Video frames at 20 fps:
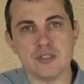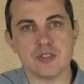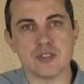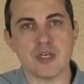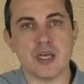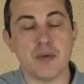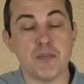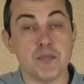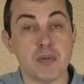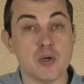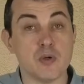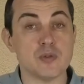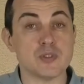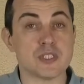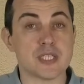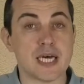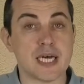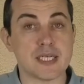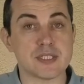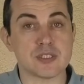impose
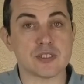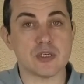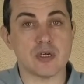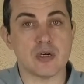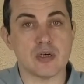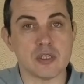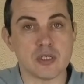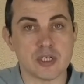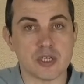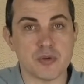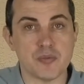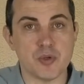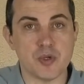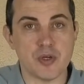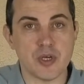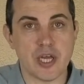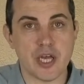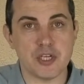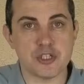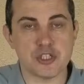that on a
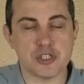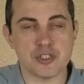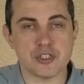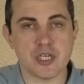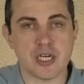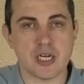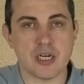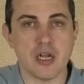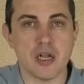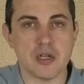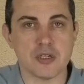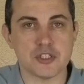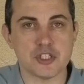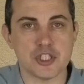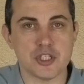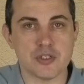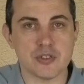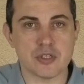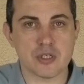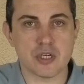communication
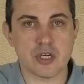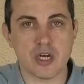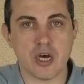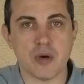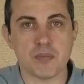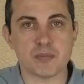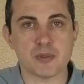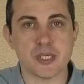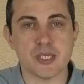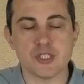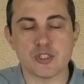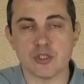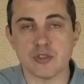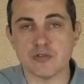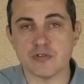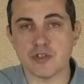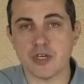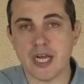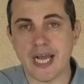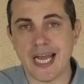technology that can operate
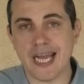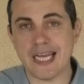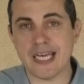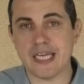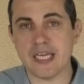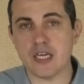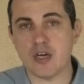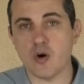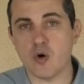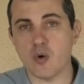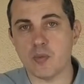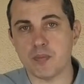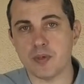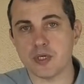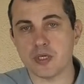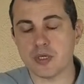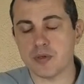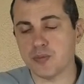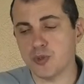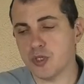over any
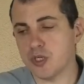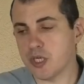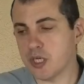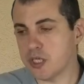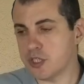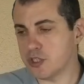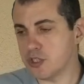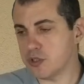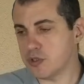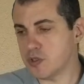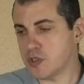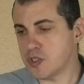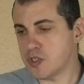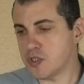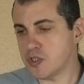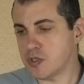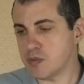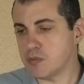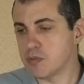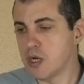open communication
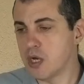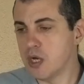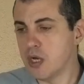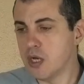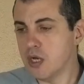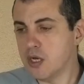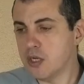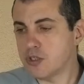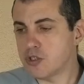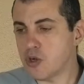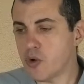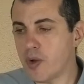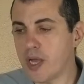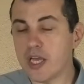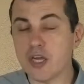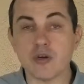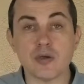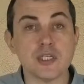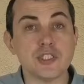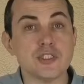system. So
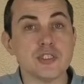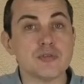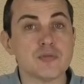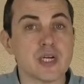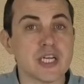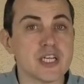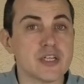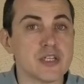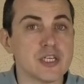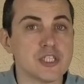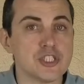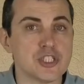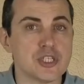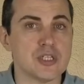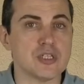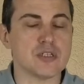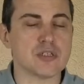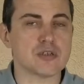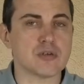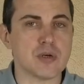increasing regulation
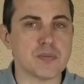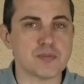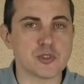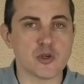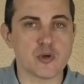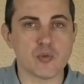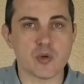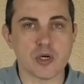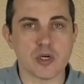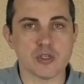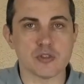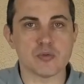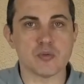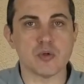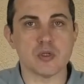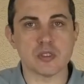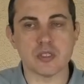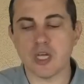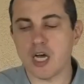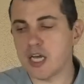in the crypto world
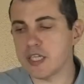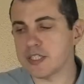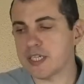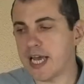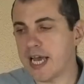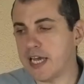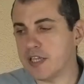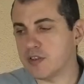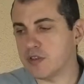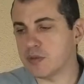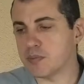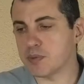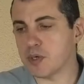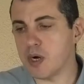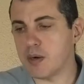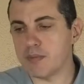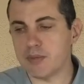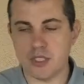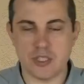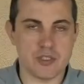will not end the
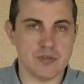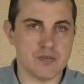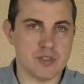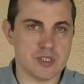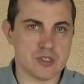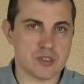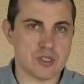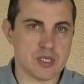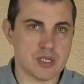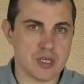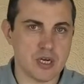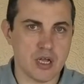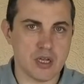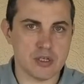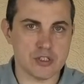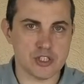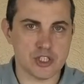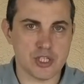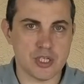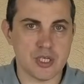promise of this
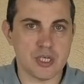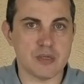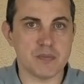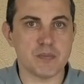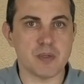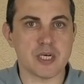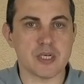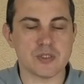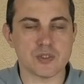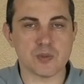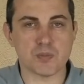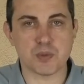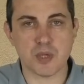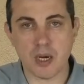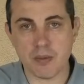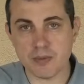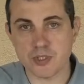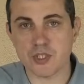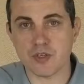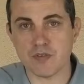technology, because the
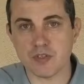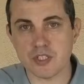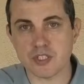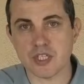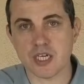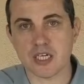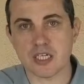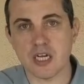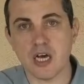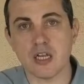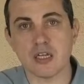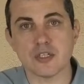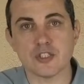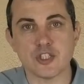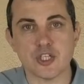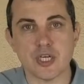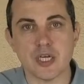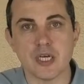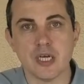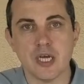promise of this
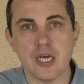technology